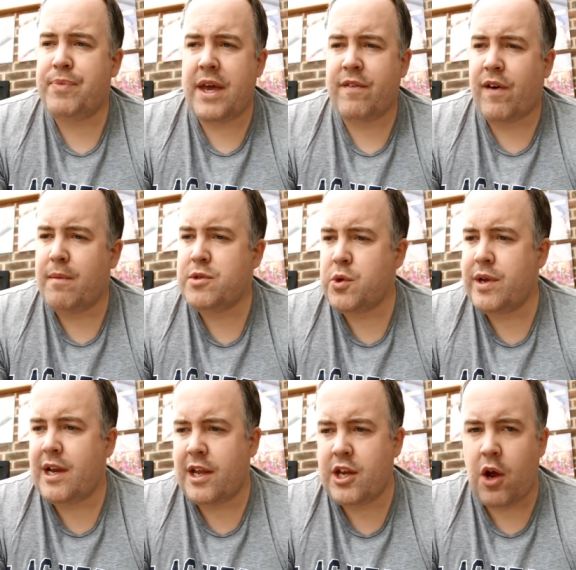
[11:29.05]
if I'm
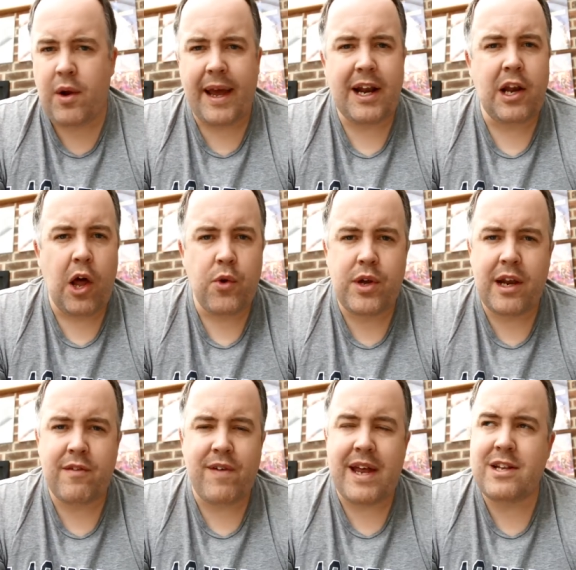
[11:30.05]
doing, you know, like
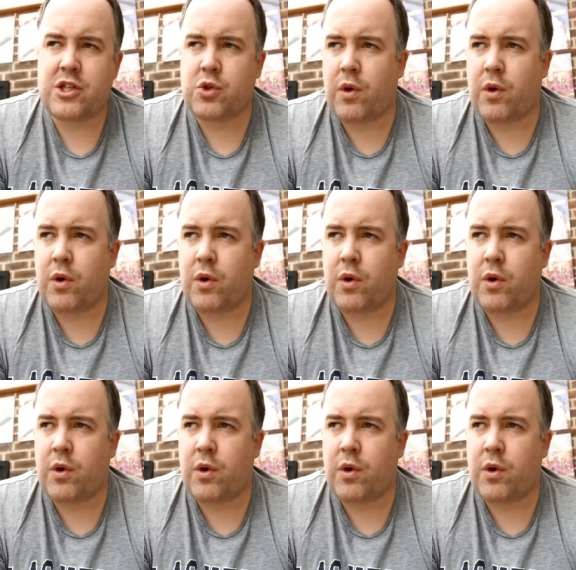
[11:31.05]
local events